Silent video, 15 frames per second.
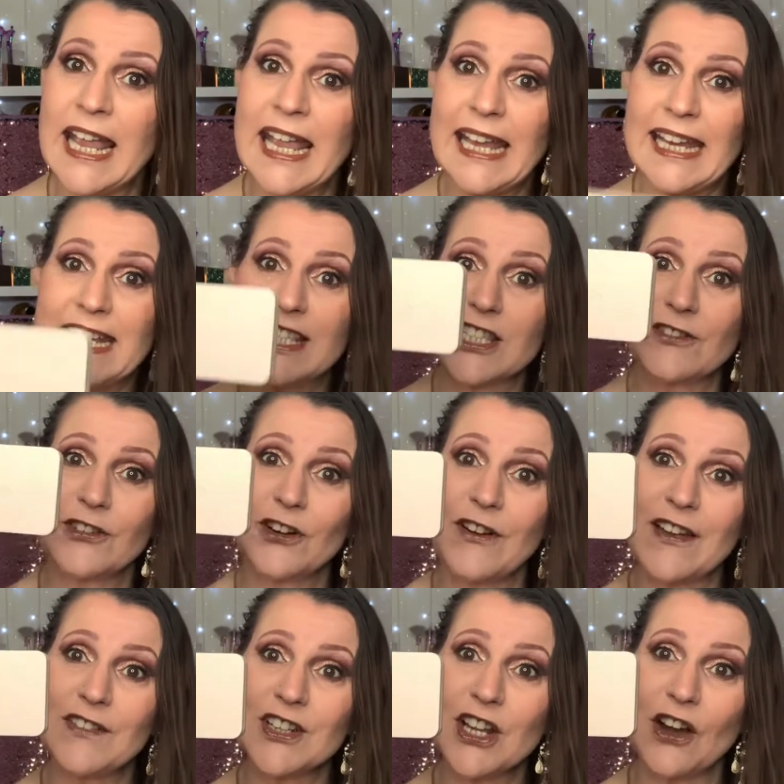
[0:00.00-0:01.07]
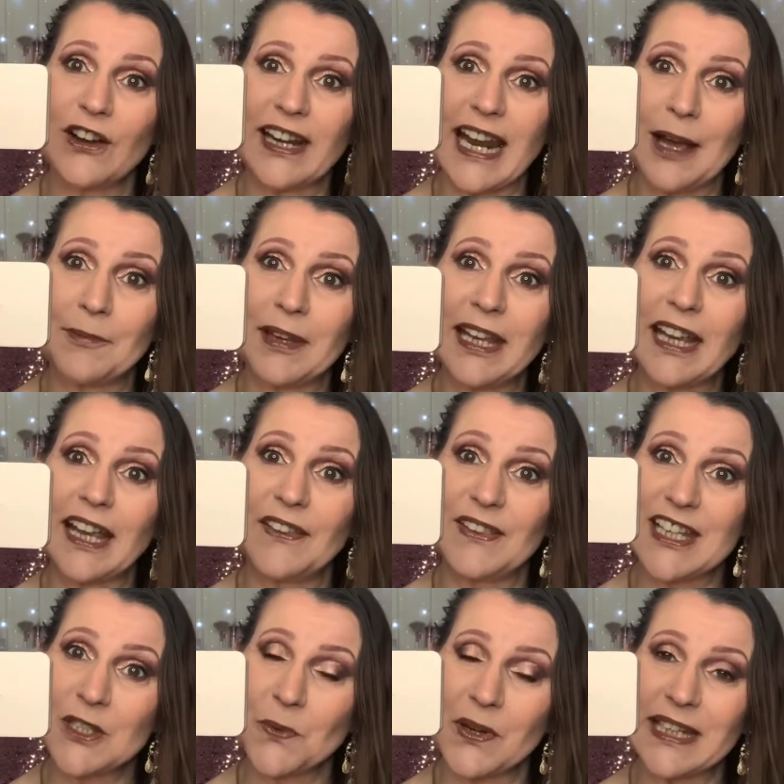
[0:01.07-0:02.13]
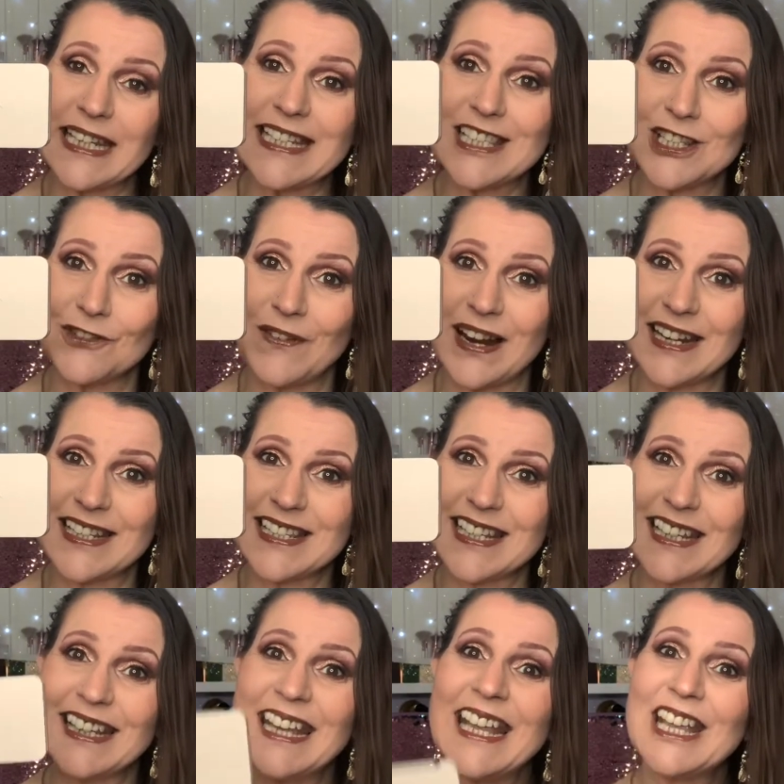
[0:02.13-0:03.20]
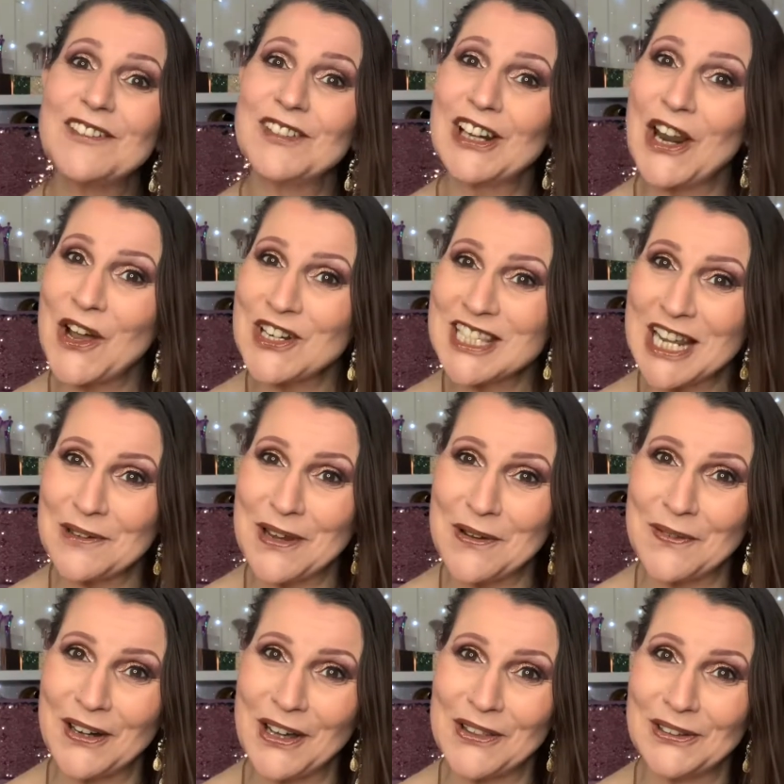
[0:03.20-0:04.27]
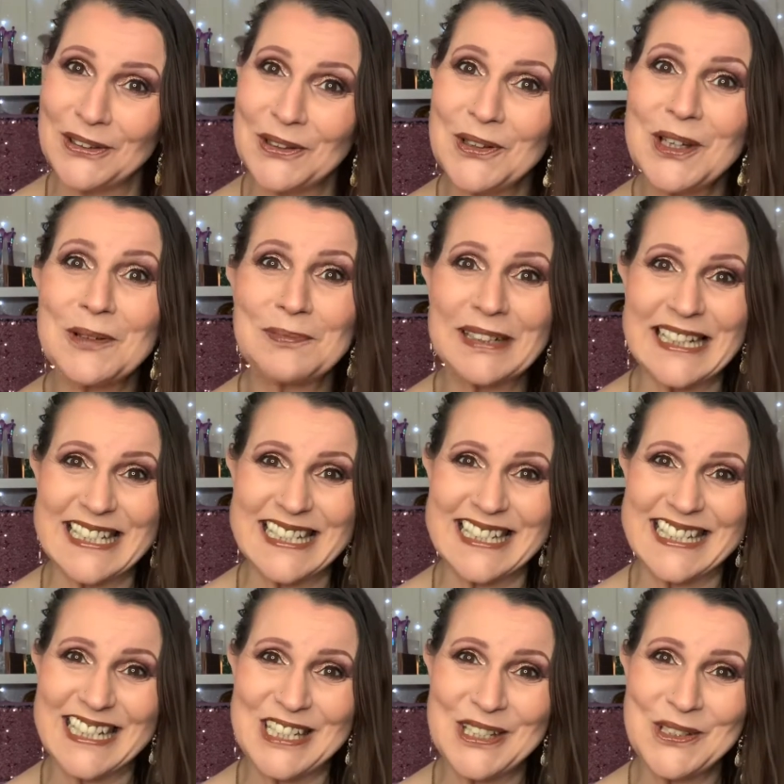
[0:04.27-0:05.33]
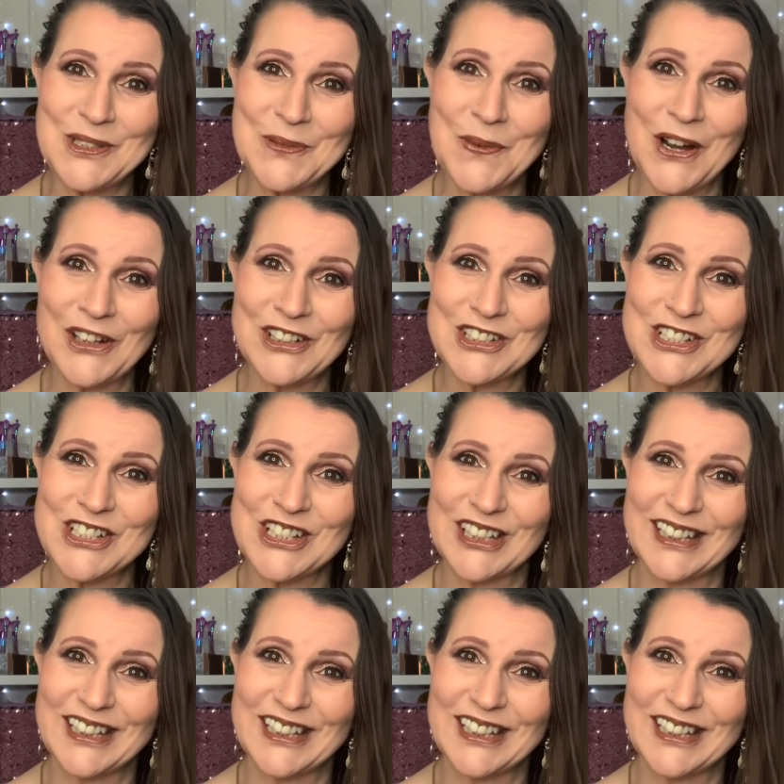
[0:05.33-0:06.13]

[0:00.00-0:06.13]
It's the Forever Dynamic and this one is Serenity. If you'd like to know where I got the look, please continue to watch.